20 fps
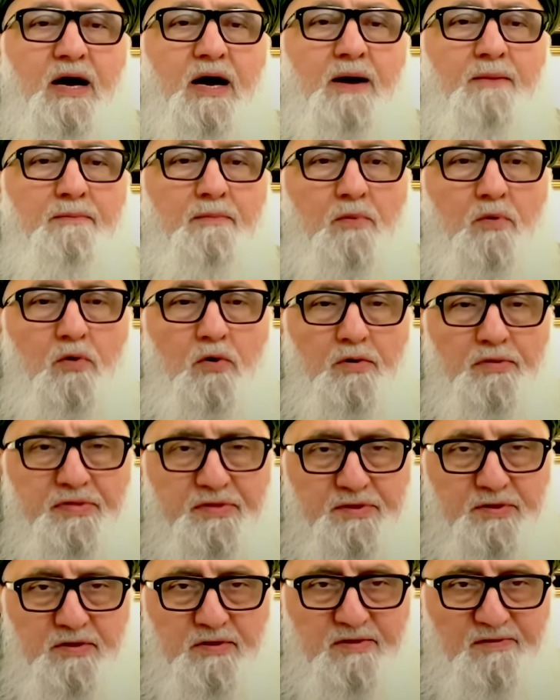a
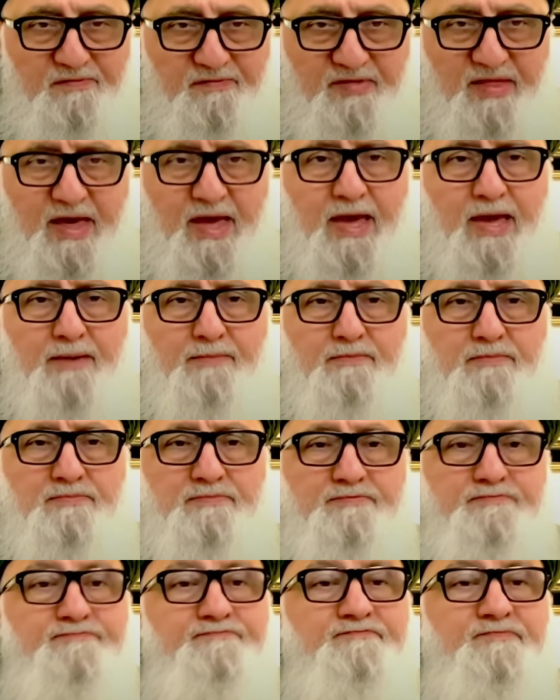moth to the
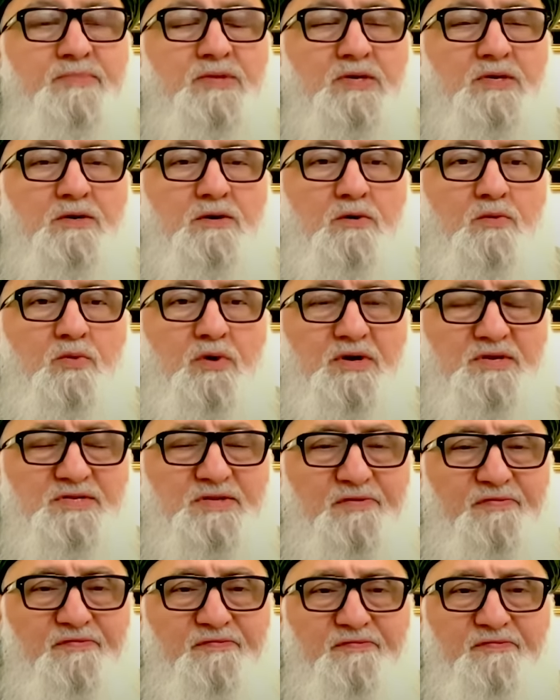flame Where's
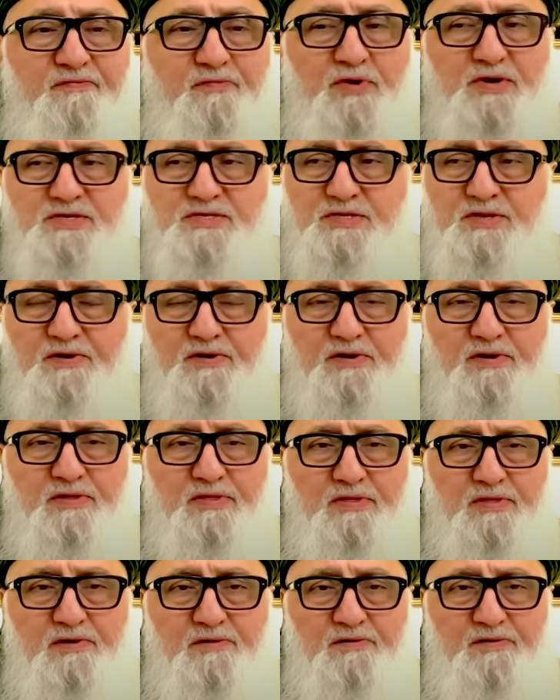the where's the,
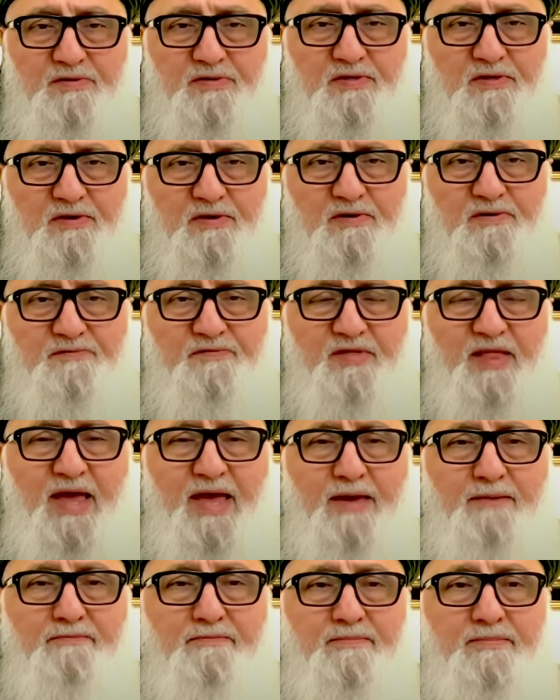the, the
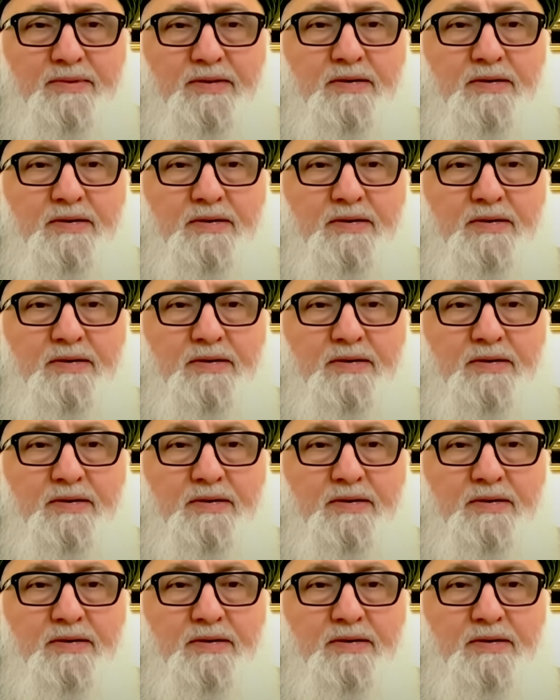flame?